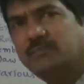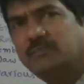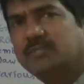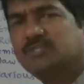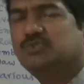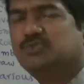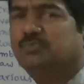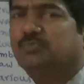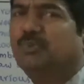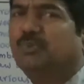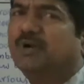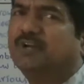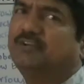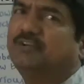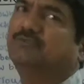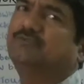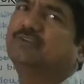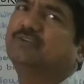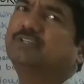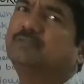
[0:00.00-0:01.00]
much
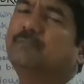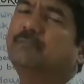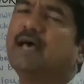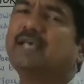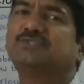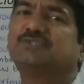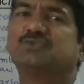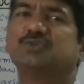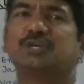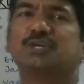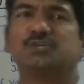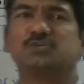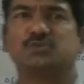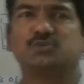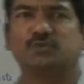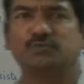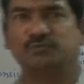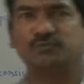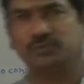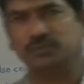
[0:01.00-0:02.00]
important for the
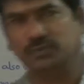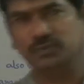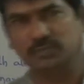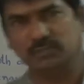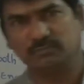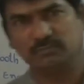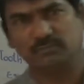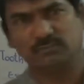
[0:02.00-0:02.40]
mastication of food.